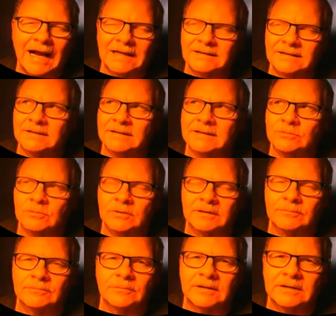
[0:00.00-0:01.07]
axle is
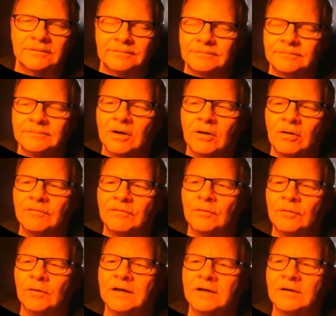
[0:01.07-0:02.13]
what we call
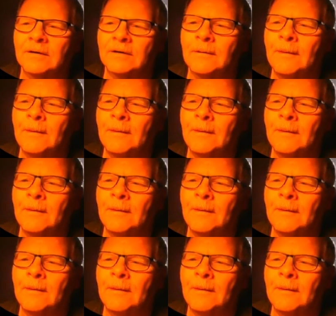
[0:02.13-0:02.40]
for here.